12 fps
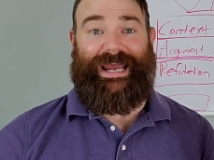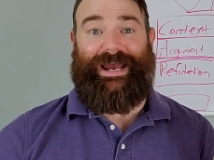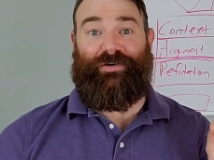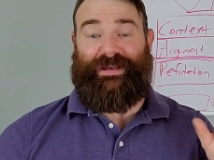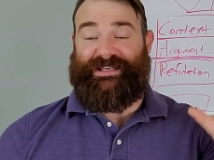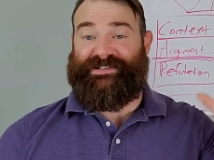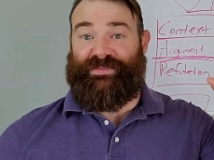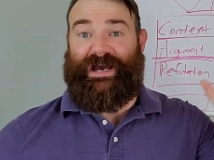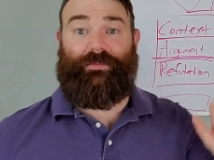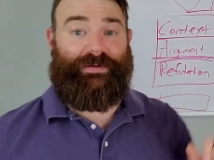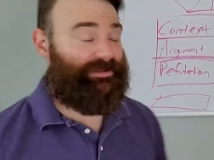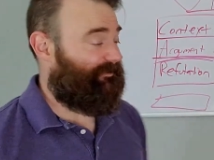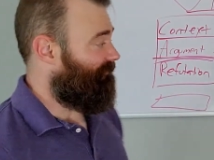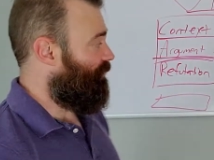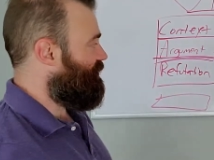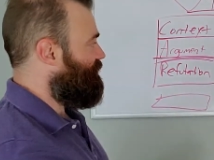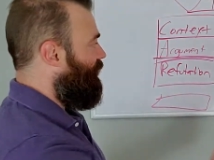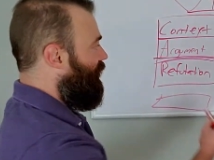Okay, so that would be the
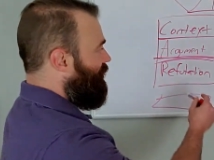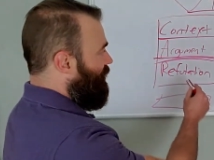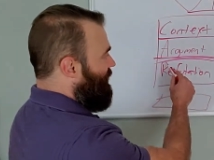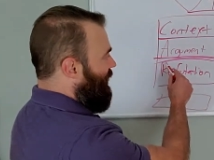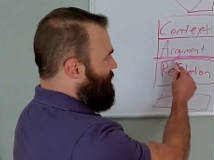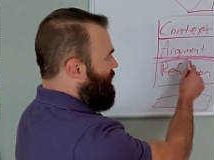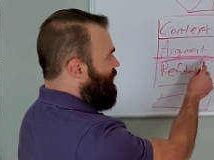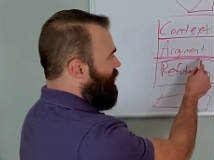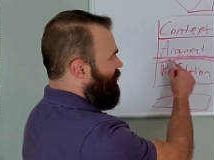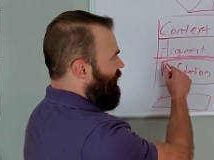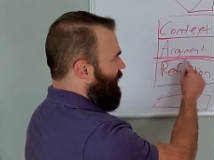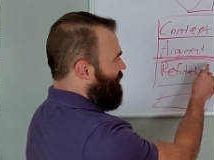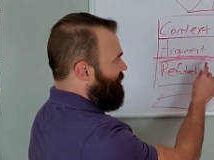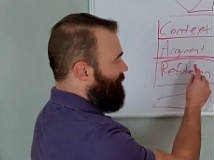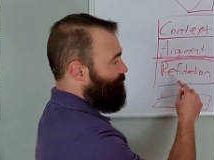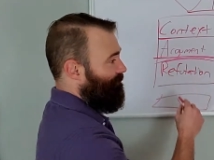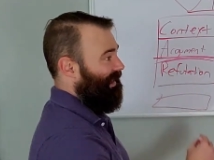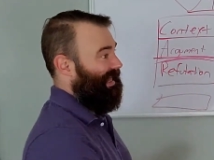first part of that paragraph.
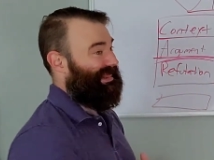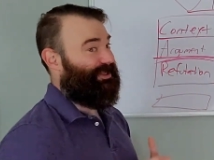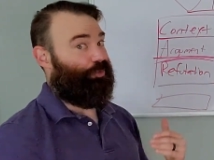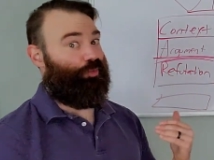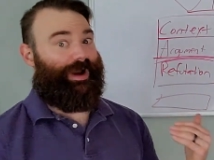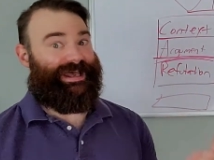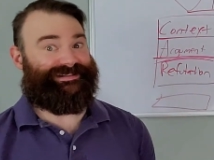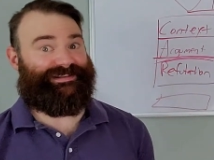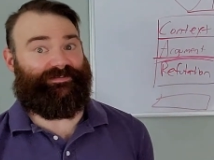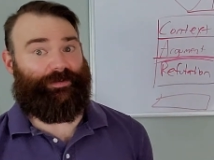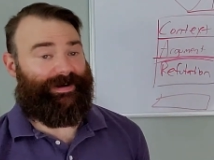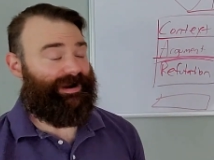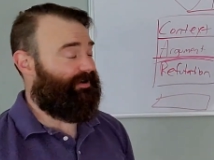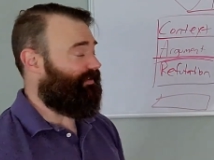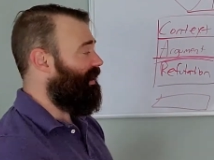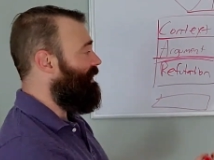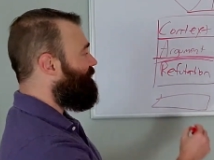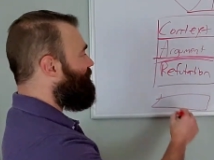The rest of the
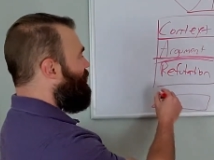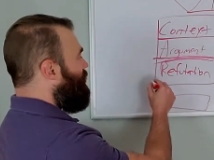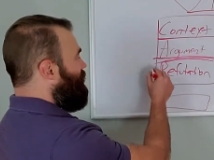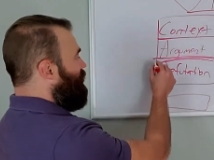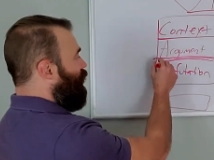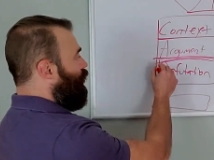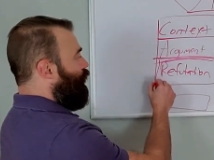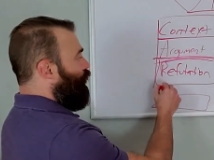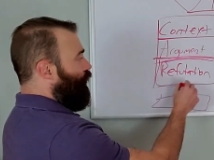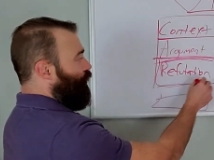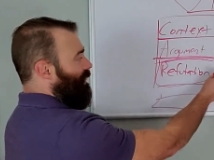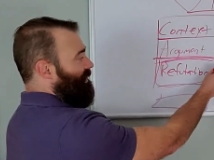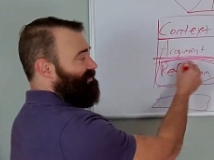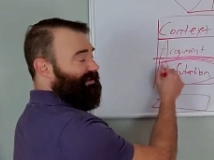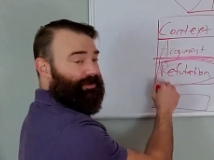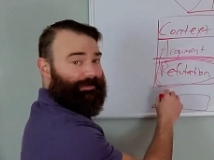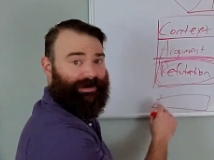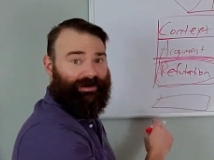paragraph, the whole rest of
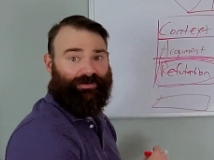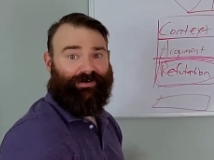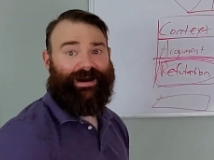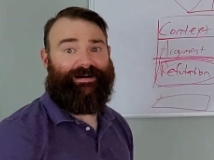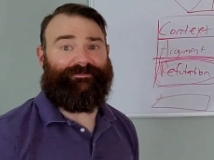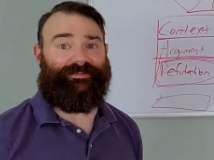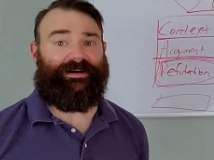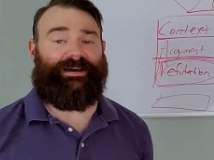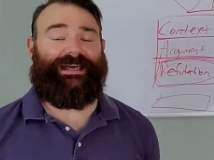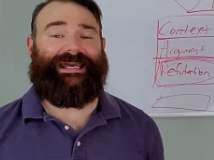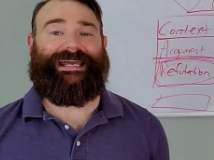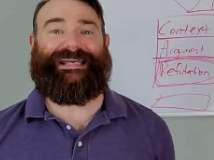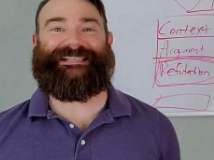the paragraph, is